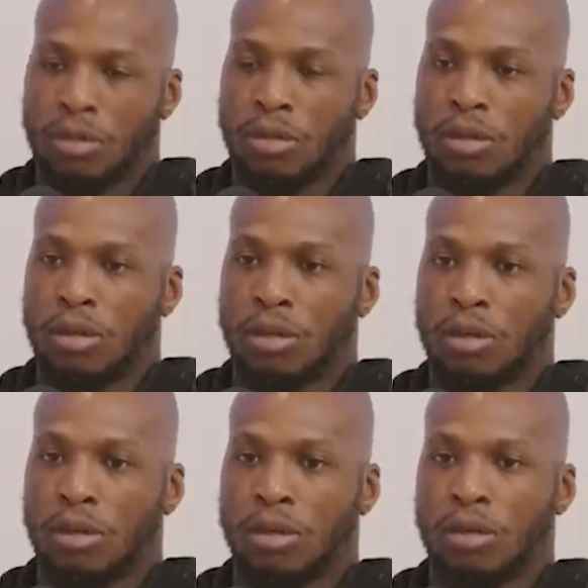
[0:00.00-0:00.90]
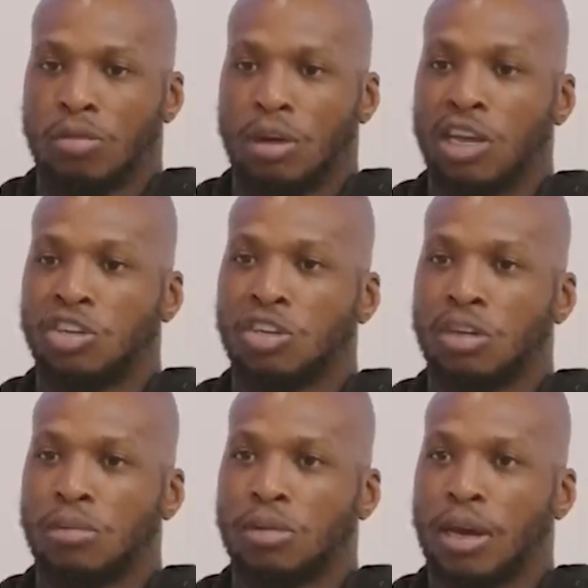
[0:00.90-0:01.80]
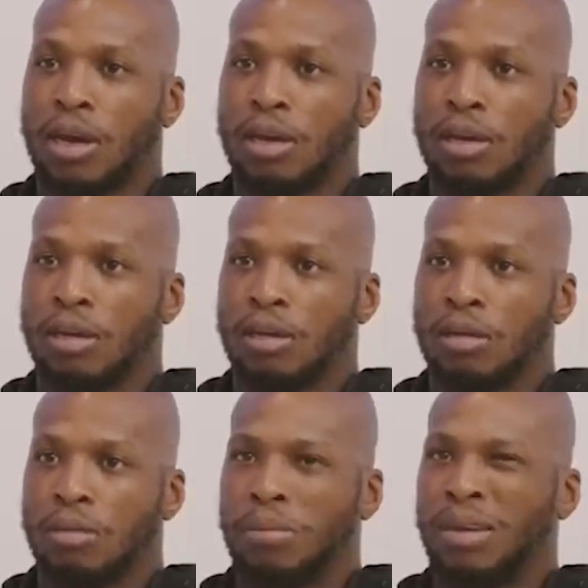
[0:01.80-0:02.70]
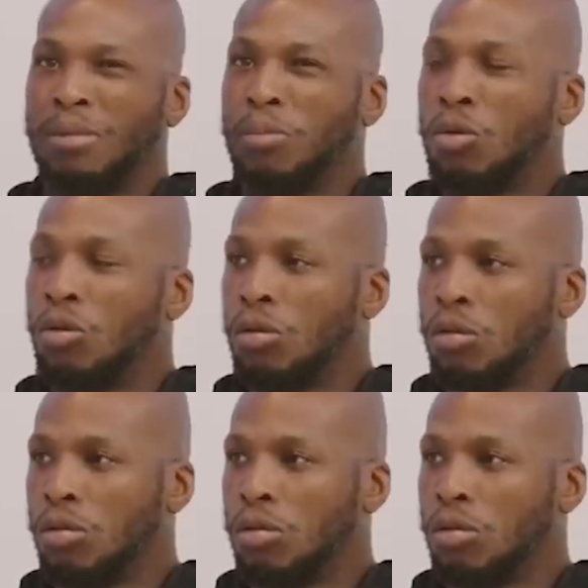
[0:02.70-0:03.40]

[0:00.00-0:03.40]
the relationships that mean more.